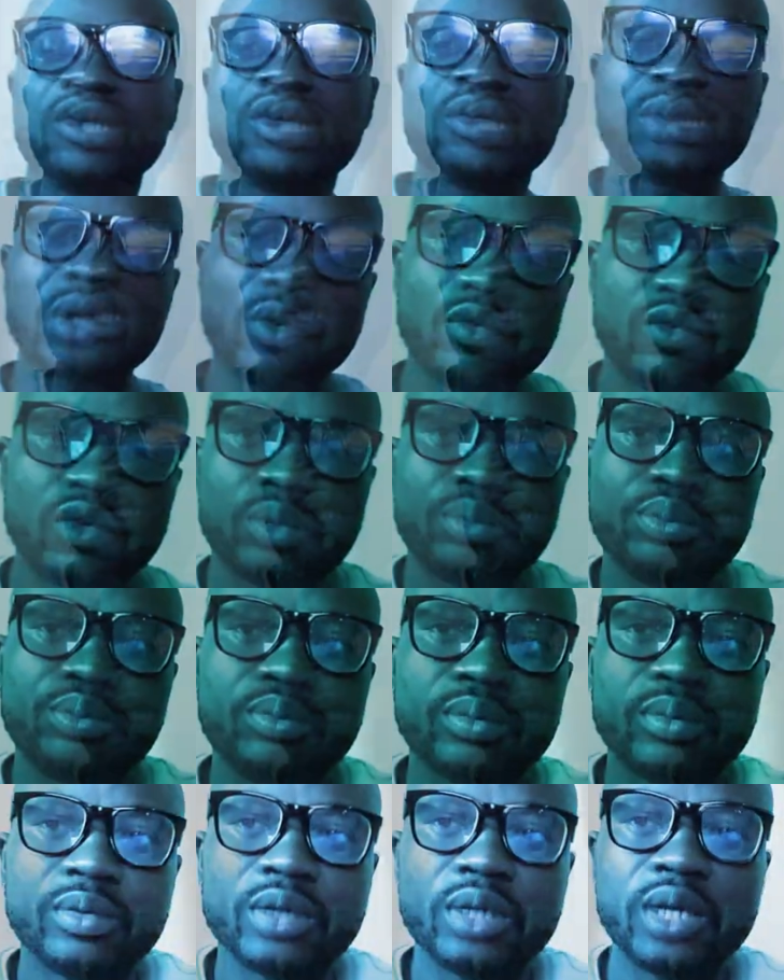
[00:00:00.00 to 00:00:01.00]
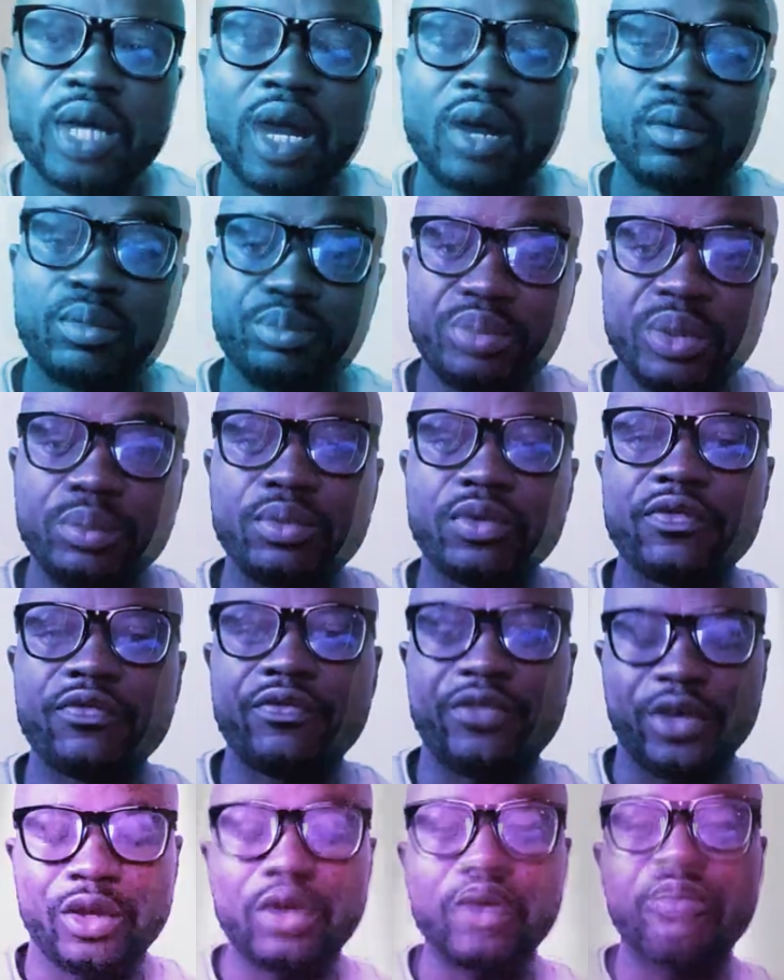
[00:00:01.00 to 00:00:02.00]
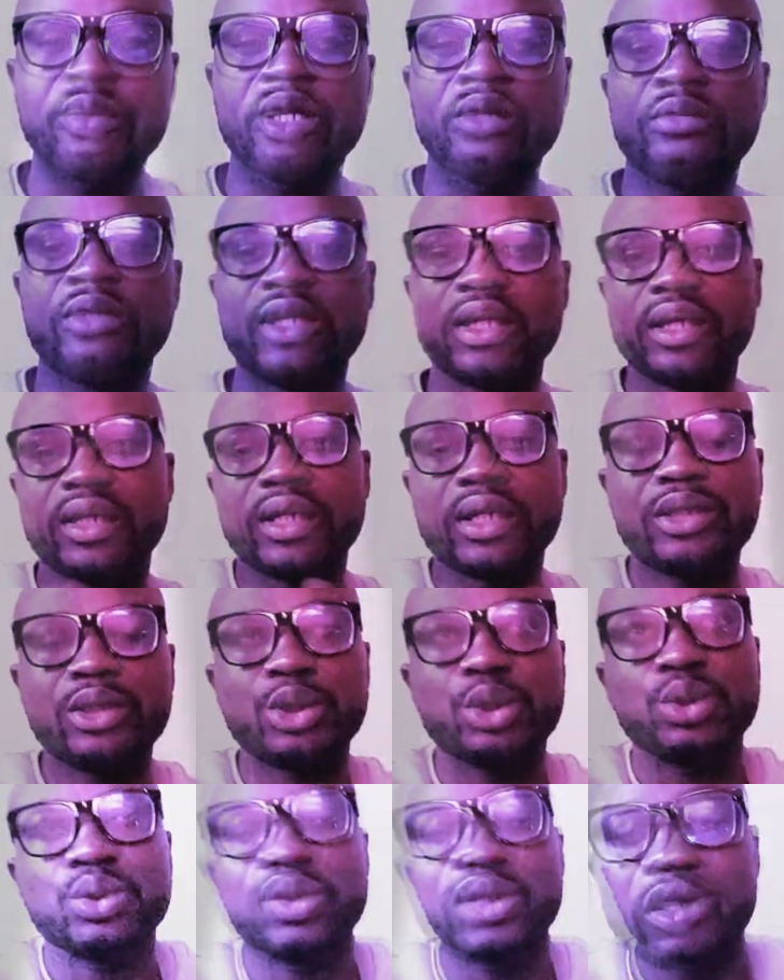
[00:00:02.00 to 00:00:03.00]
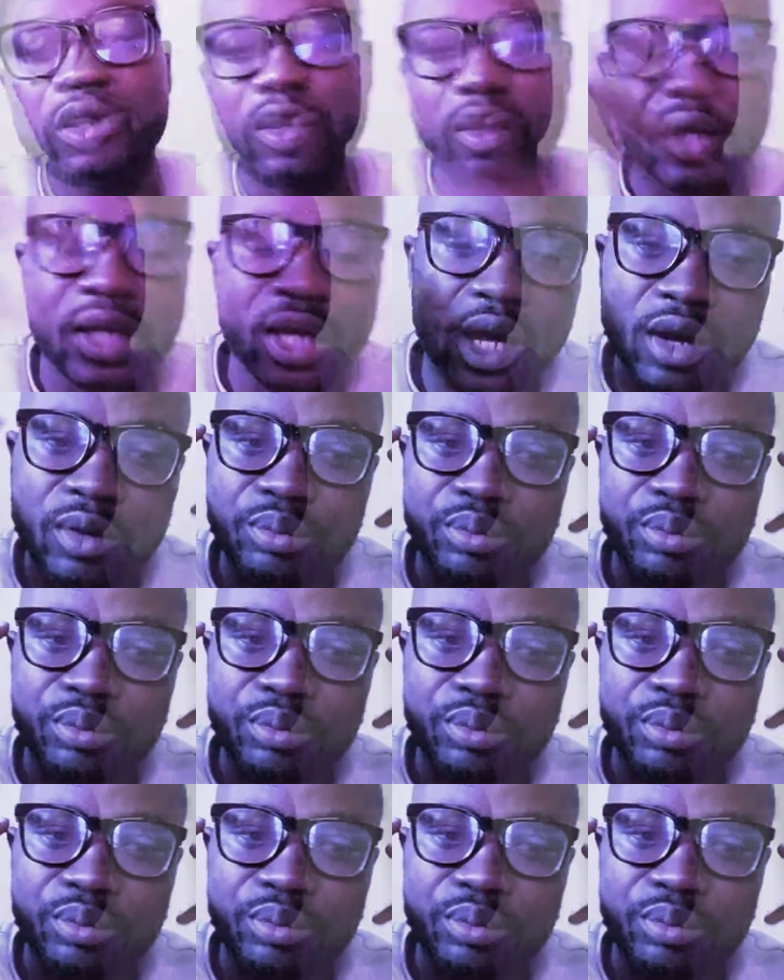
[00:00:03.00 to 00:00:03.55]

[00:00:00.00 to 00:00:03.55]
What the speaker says: about how people feel about me, and that's true. How